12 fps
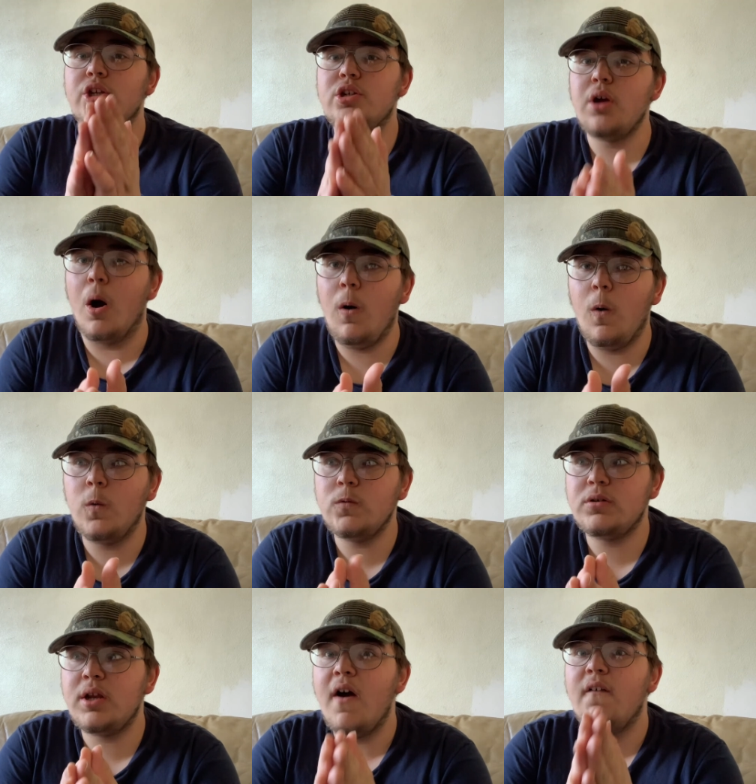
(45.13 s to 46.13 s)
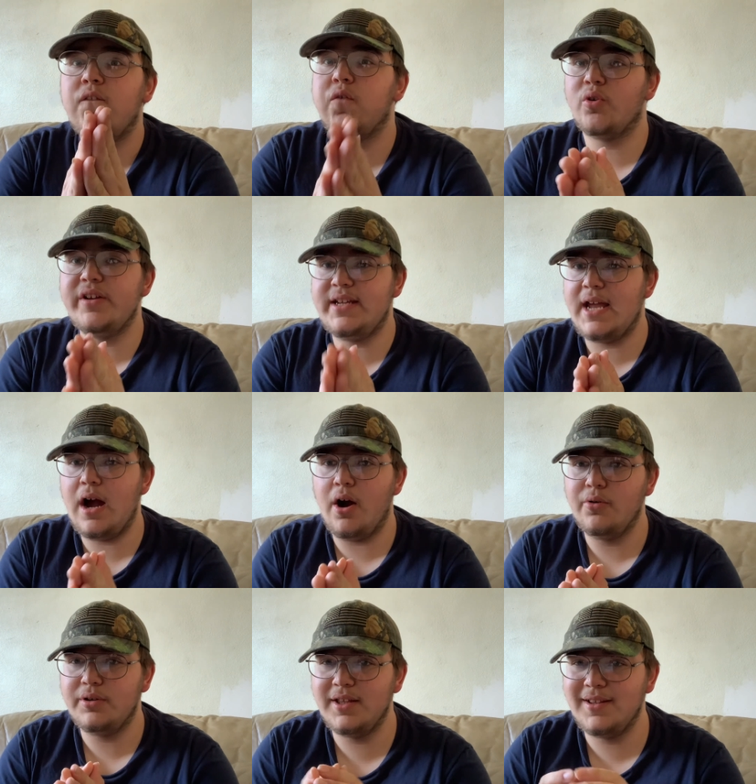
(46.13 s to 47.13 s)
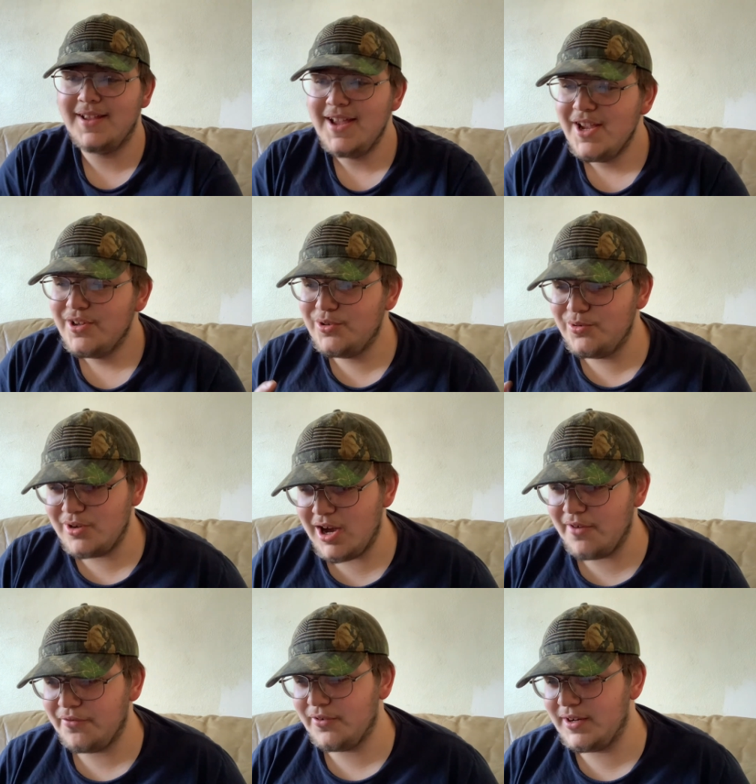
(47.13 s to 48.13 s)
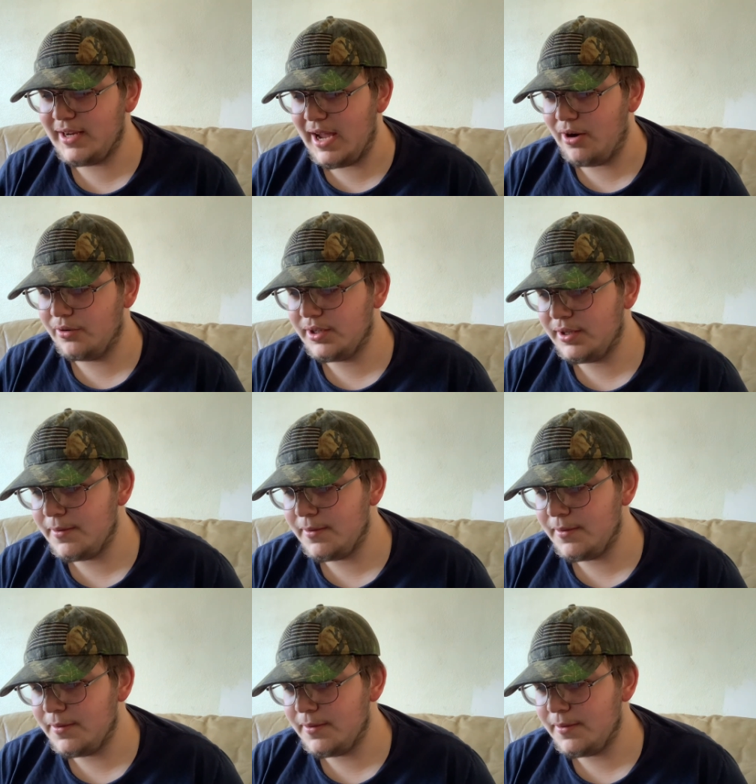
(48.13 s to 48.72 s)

Don't freak out. Do not freak out.